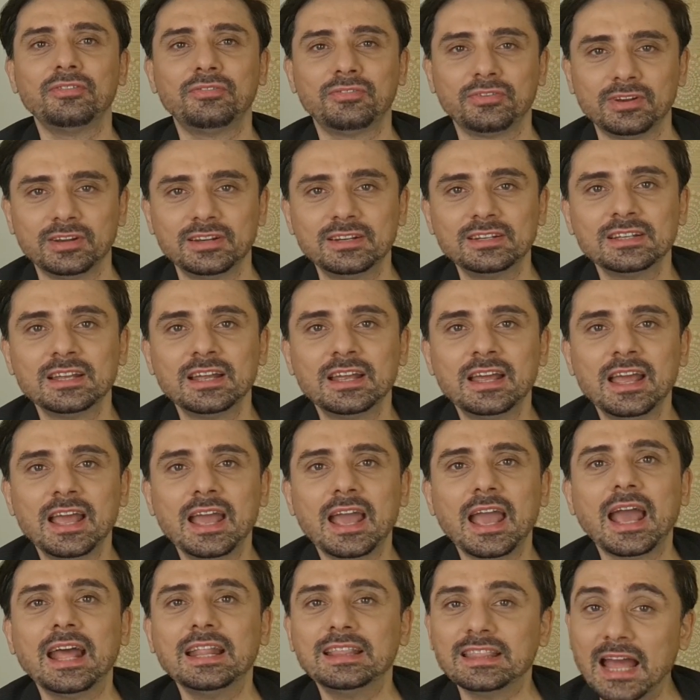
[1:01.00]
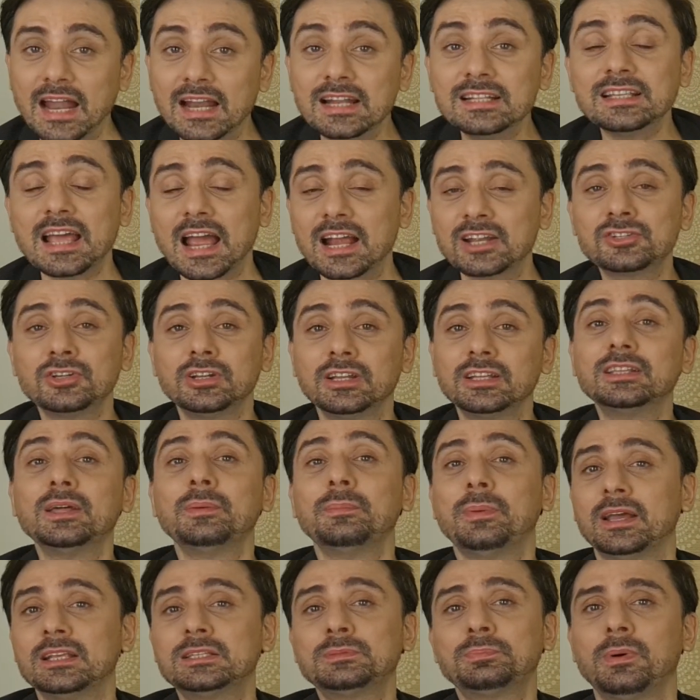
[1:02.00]
different and that is actually
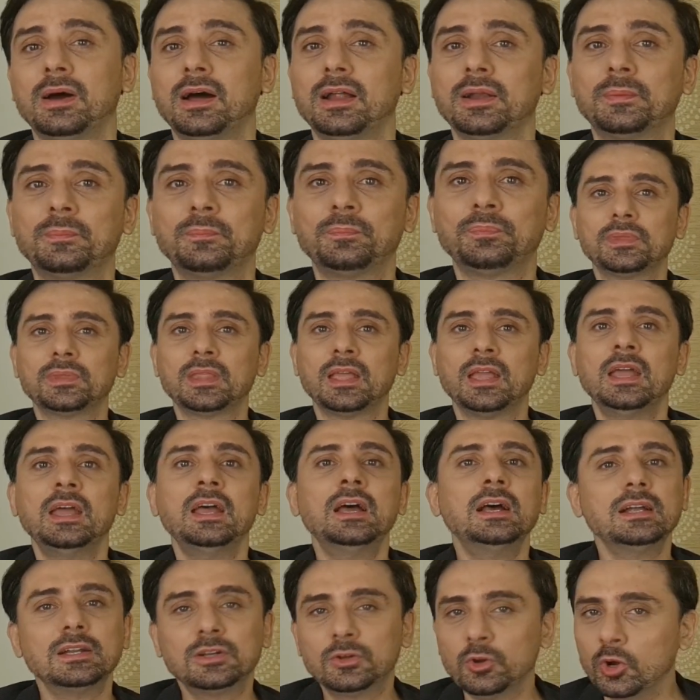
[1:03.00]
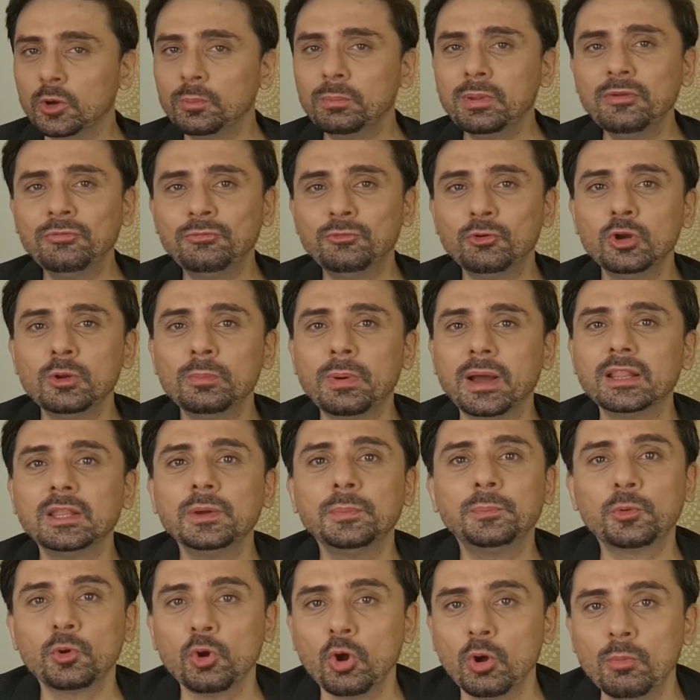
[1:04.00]
the best part. Don't be fooled by
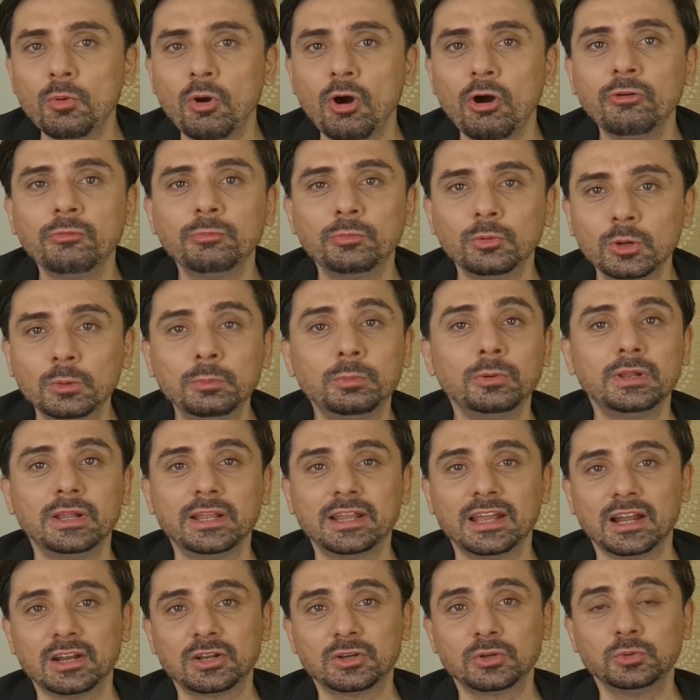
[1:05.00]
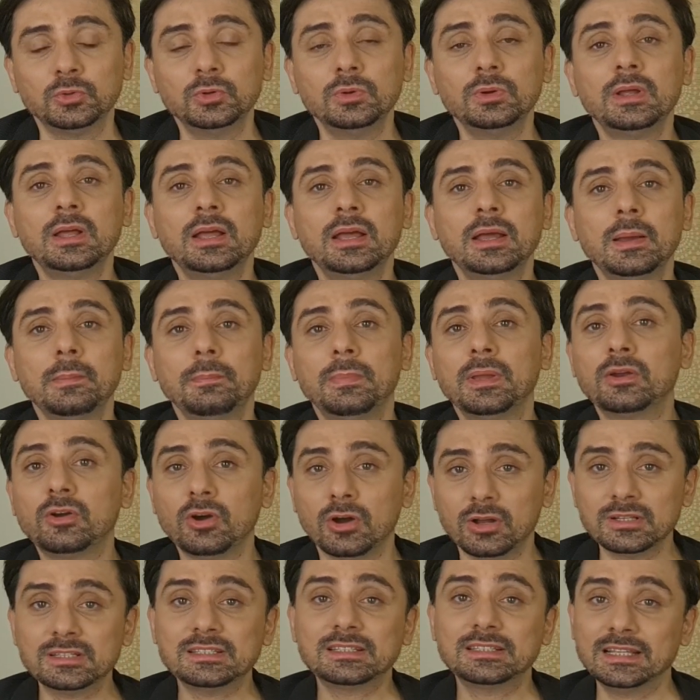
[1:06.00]
the promo of Bhool Bhulaiyaa 2
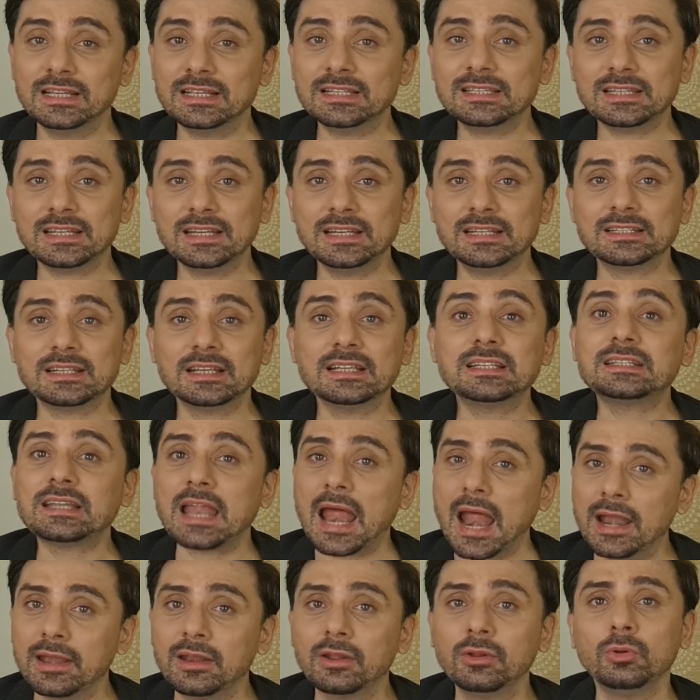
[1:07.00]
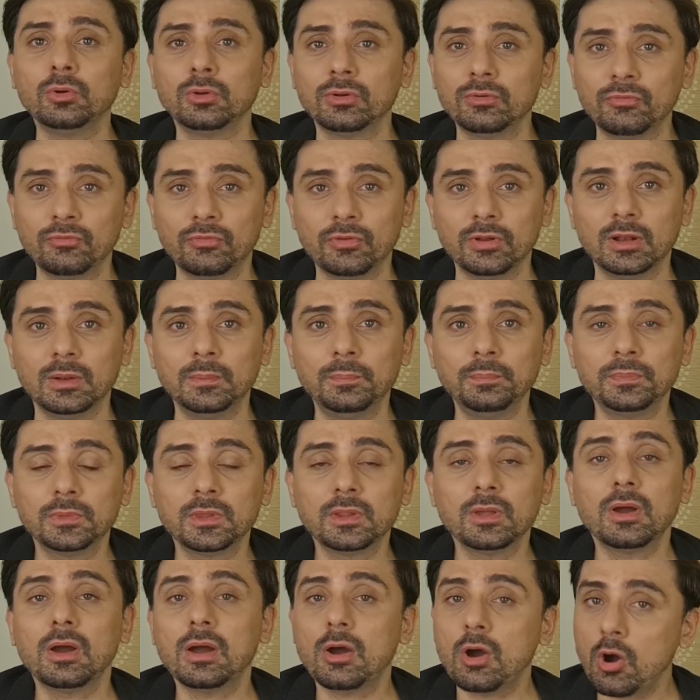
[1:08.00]
because this is a standalone film
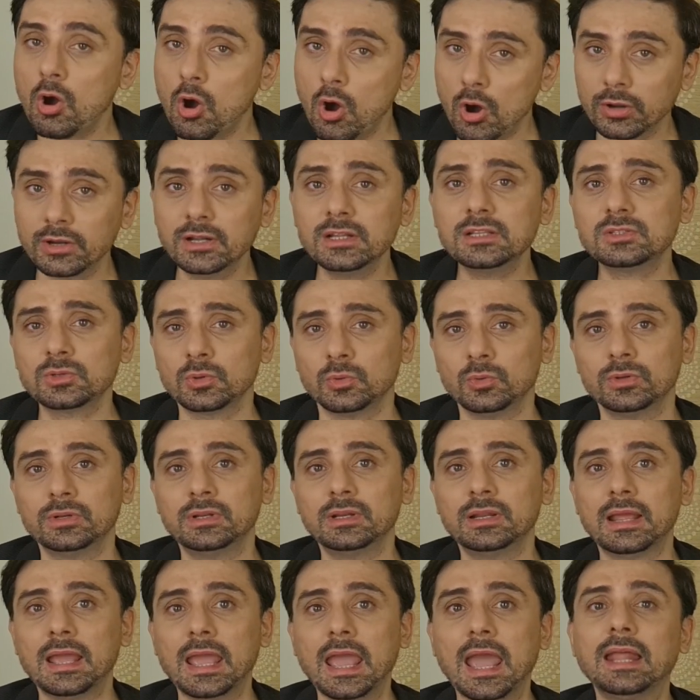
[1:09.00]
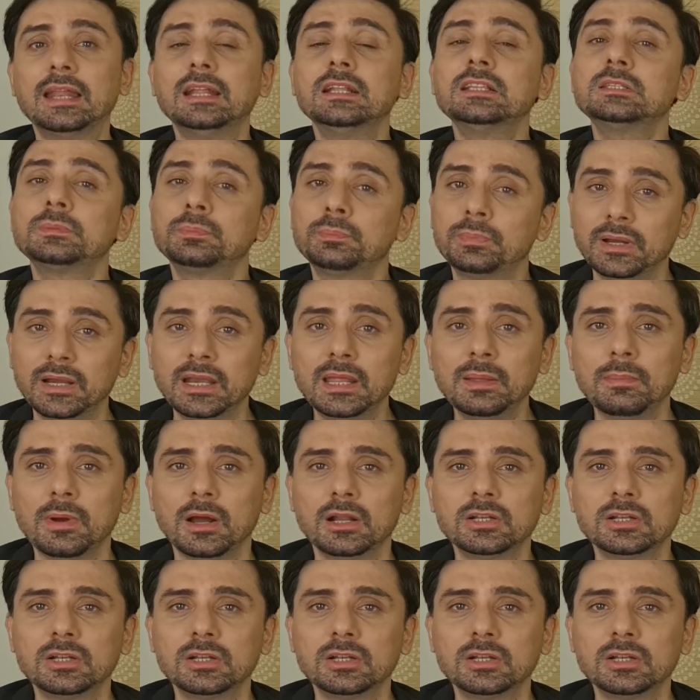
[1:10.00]
on its own and it's pretty